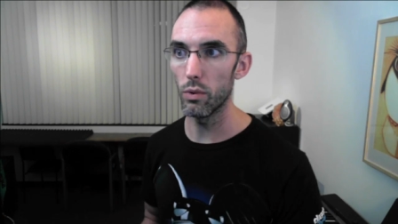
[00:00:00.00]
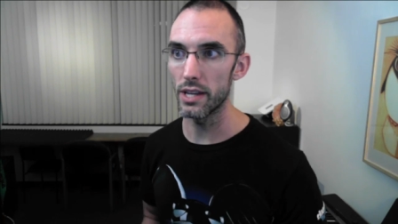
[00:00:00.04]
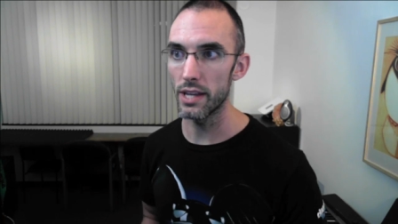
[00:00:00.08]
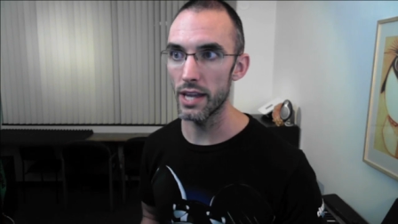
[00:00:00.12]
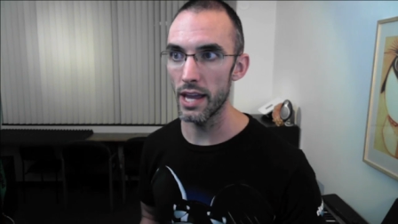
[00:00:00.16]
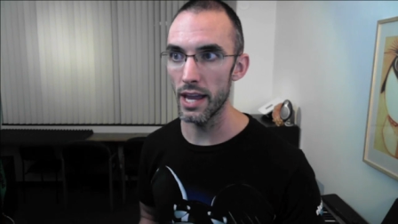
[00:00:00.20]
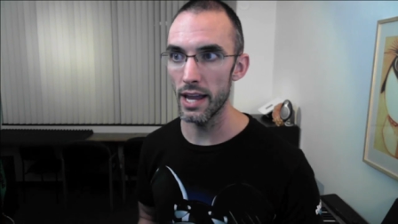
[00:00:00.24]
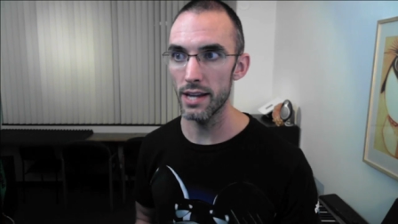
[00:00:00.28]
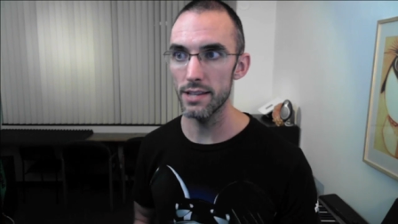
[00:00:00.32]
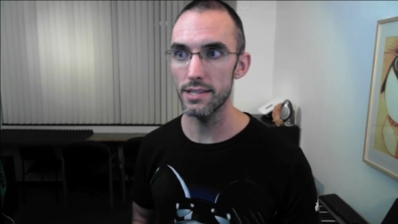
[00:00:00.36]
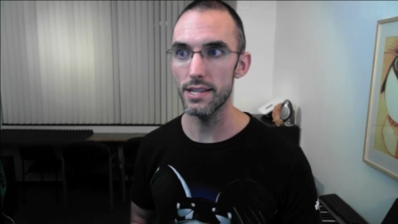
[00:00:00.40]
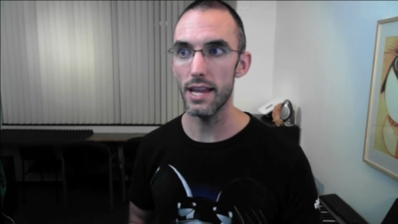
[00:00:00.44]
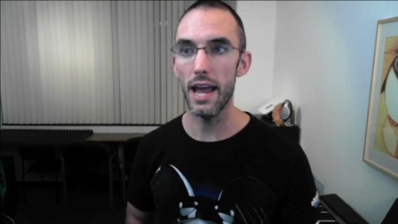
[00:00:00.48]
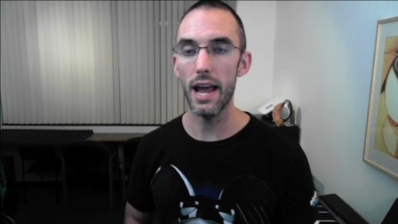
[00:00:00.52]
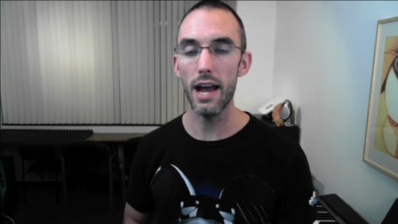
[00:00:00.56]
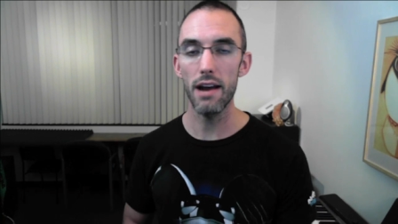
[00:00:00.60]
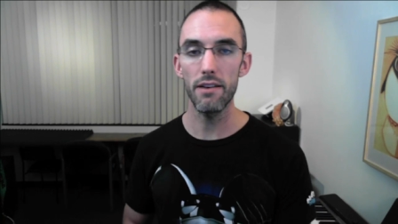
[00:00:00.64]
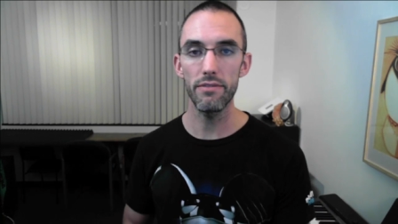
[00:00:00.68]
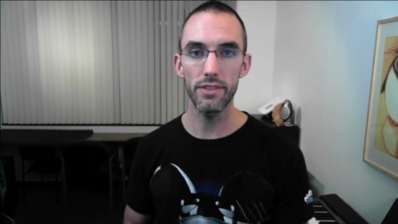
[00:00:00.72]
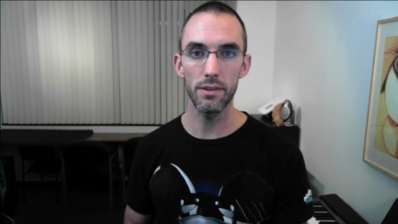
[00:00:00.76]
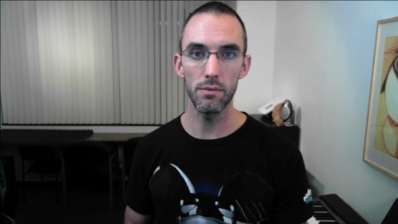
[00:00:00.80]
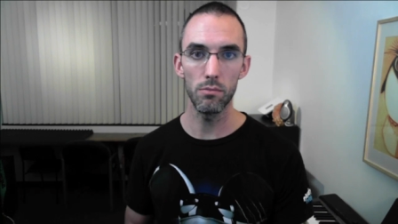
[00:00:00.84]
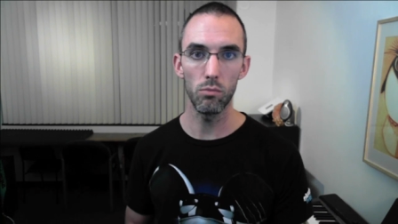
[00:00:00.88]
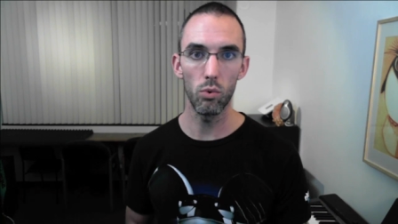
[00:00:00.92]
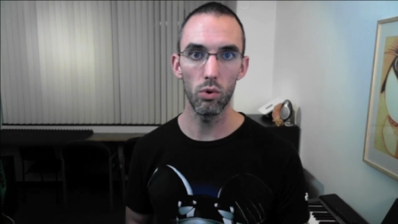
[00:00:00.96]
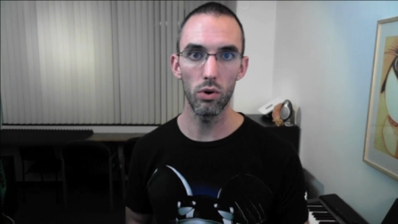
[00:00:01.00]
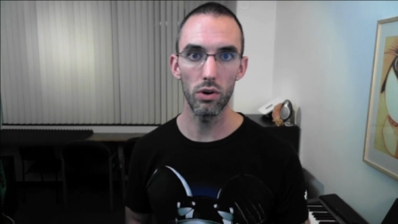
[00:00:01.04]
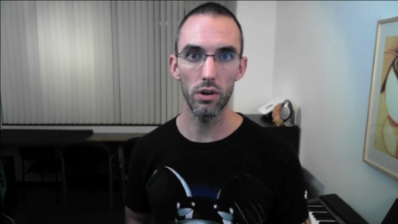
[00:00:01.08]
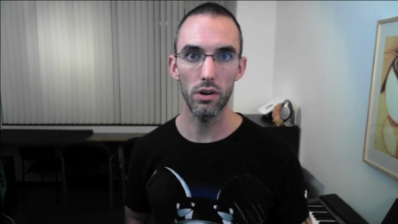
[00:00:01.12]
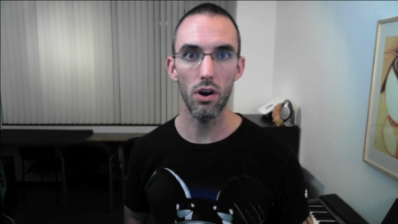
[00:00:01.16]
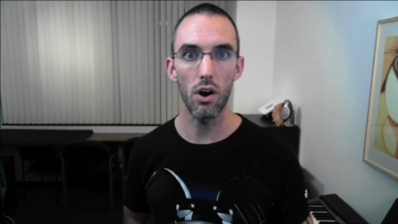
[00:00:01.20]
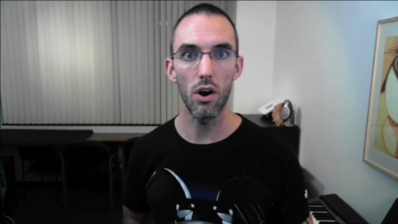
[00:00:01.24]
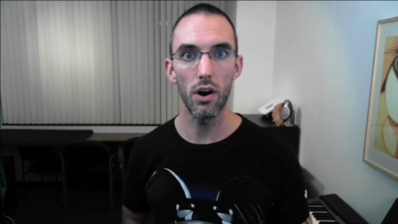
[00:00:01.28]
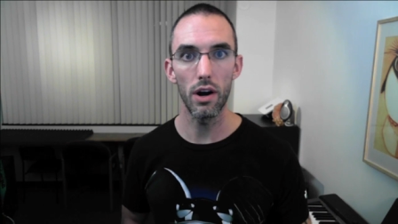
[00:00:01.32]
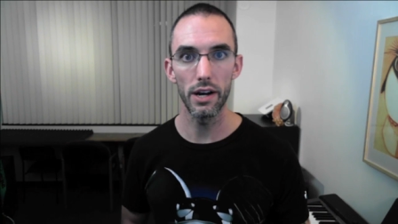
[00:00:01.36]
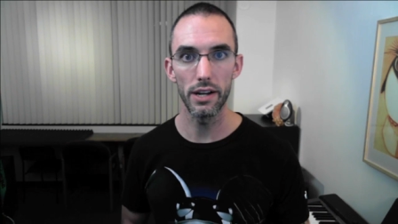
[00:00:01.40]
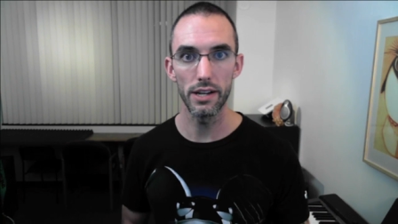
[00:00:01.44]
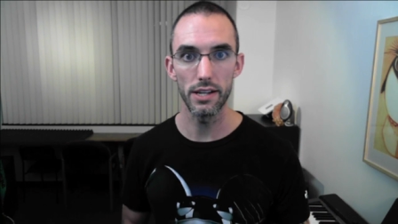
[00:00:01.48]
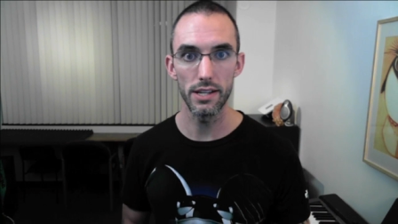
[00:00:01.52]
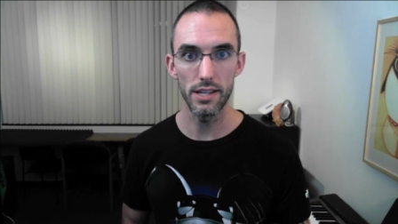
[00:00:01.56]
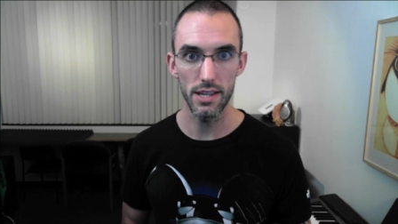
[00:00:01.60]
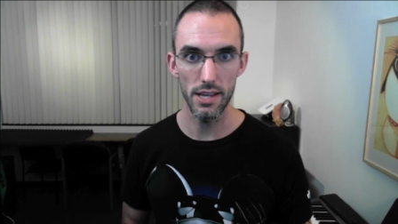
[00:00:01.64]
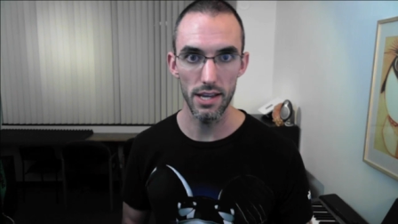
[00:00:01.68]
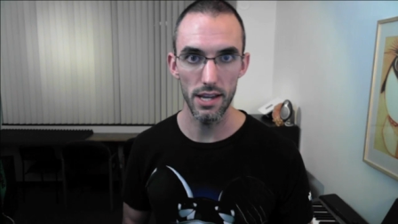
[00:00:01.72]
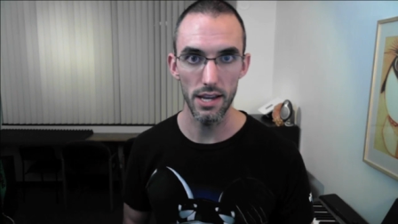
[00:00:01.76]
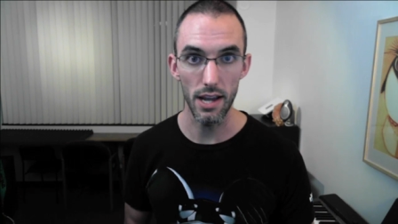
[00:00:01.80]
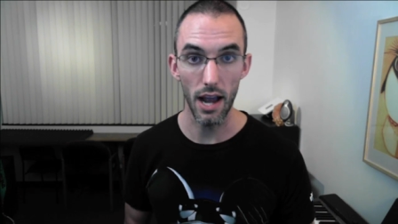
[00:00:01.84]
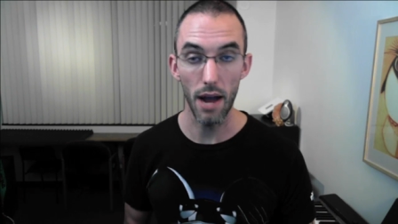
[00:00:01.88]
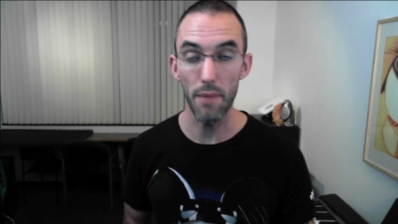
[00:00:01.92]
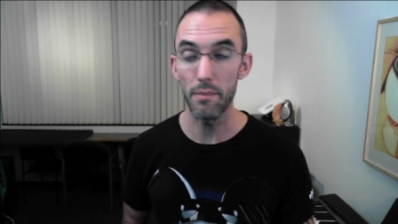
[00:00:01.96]
we can't have them work on
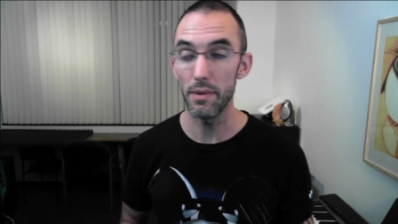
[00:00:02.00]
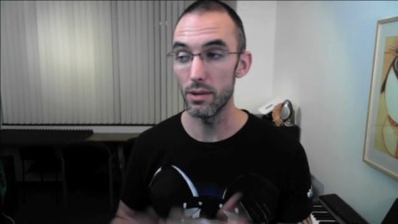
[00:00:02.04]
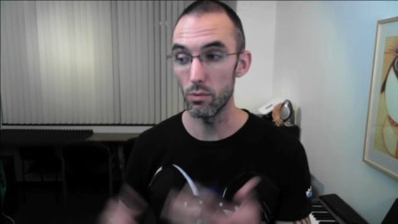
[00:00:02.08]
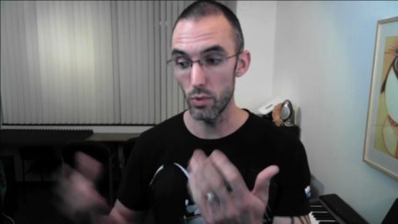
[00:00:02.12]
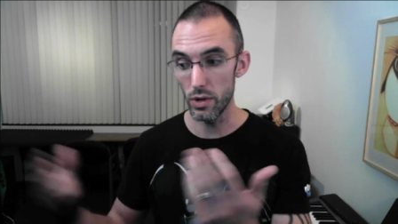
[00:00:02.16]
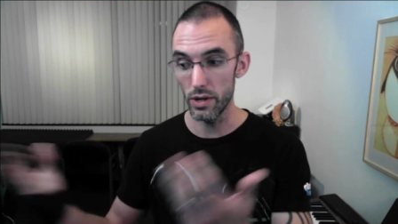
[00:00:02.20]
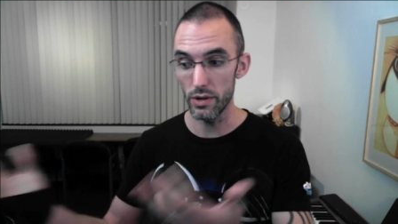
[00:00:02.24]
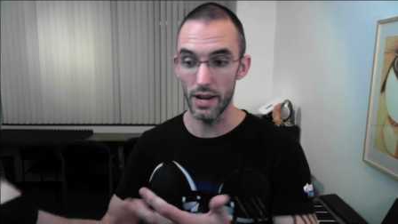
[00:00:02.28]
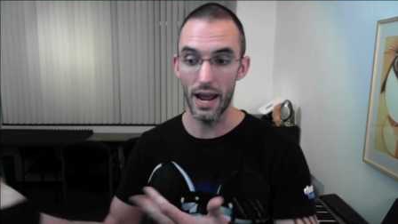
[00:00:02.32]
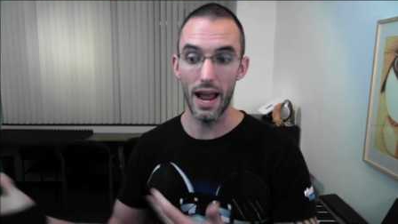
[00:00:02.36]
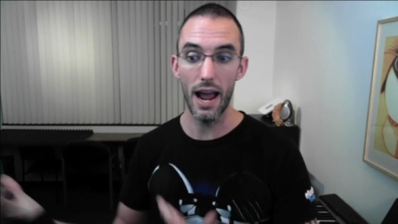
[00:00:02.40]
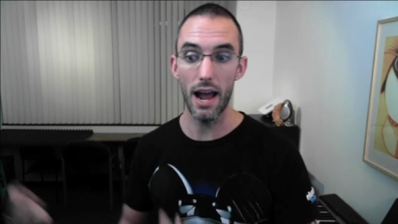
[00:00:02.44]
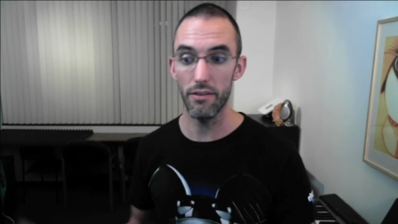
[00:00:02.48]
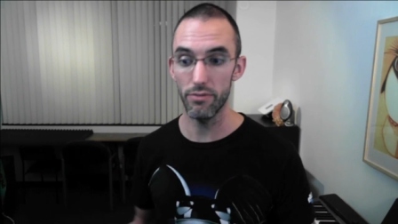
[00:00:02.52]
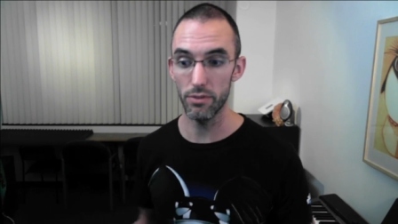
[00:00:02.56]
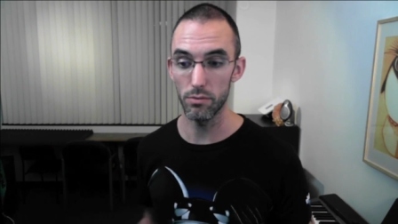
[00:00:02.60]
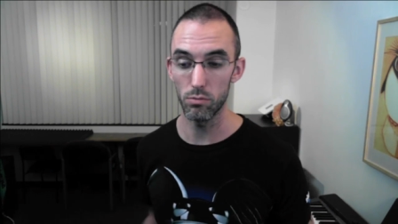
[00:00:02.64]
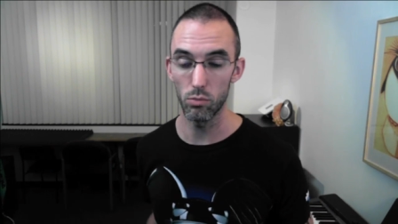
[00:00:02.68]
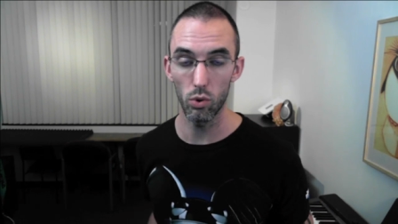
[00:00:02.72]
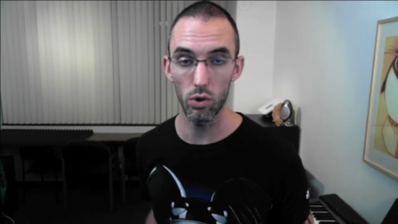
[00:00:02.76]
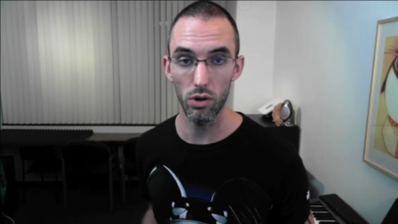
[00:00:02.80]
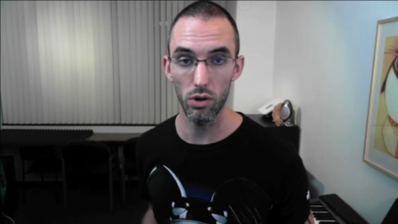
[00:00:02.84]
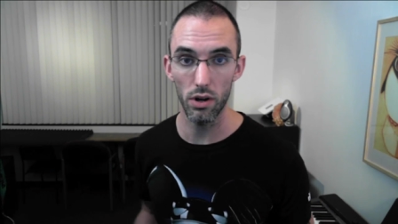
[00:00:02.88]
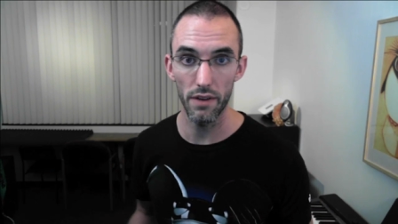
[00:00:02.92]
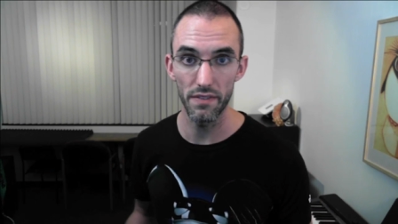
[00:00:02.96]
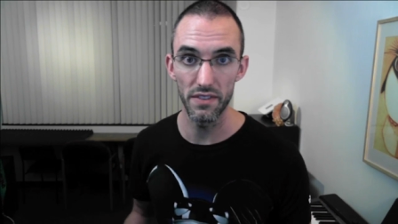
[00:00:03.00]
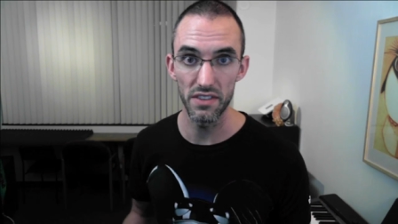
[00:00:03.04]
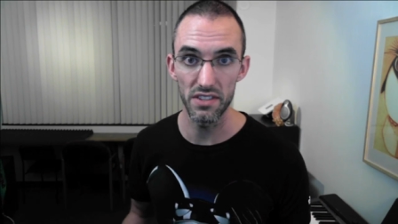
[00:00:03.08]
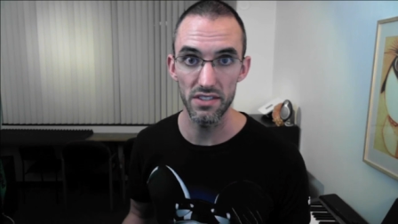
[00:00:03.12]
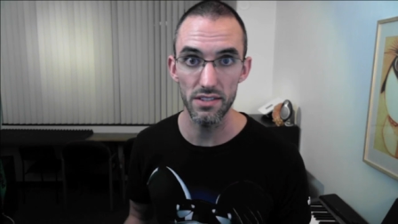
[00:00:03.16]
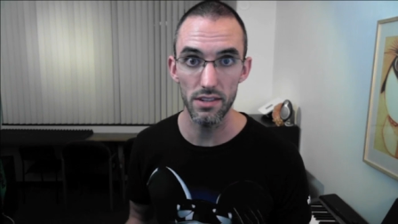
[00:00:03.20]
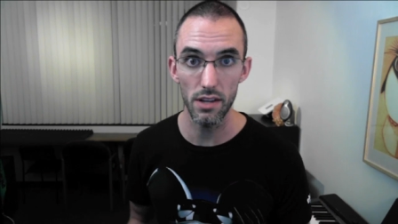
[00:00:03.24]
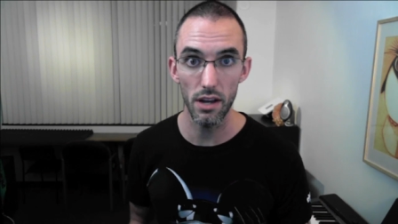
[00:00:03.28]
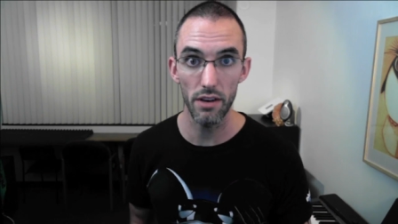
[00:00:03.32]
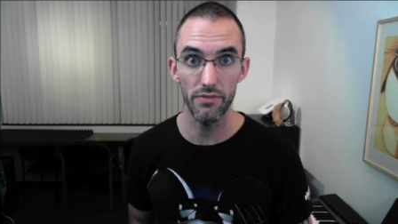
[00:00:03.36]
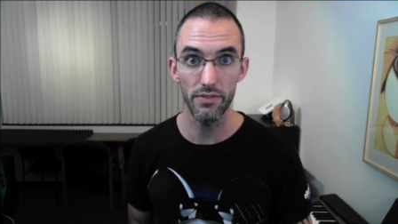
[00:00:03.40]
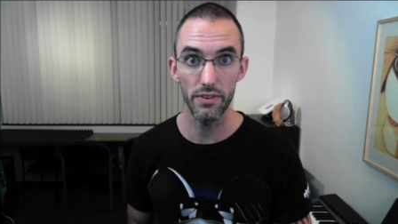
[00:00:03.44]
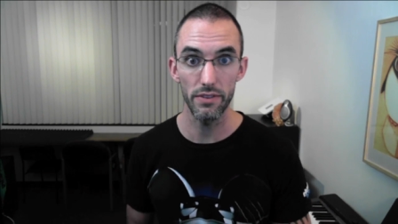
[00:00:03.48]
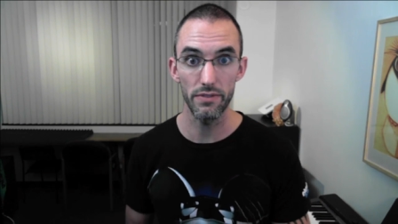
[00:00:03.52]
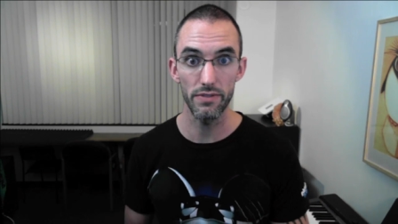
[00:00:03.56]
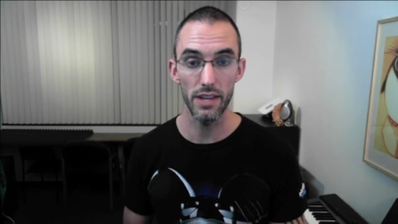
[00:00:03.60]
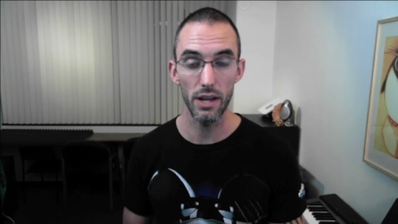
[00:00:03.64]
the. I mean, we would have them work on the stuff